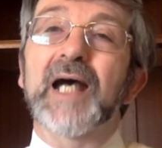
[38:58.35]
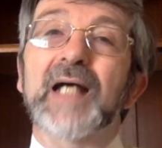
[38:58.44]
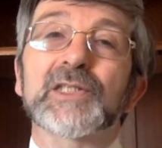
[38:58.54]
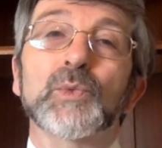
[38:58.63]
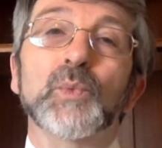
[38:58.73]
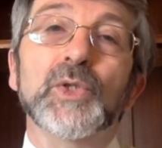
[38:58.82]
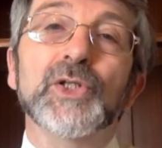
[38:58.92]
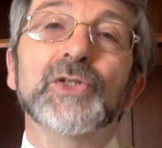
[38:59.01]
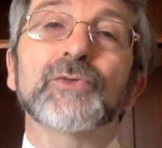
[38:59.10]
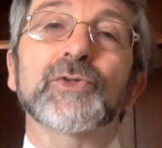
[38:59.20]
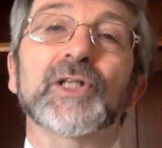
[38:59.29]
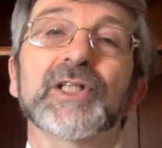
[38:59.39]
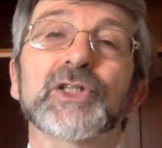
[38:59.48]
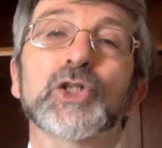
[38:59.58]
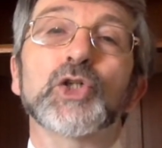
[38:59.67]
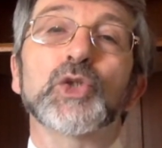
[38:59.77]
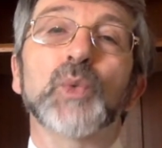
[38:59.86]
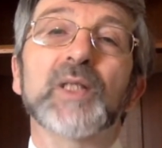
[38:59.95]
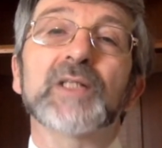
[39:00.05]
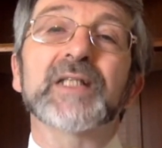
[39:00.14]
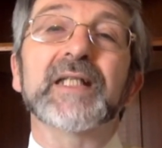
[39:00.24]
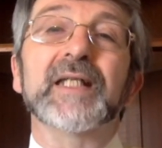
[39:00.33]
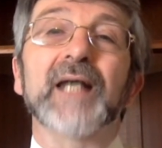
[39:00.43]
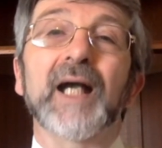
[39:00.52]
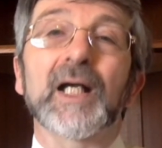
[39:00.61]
as the Word of Christ dwells in and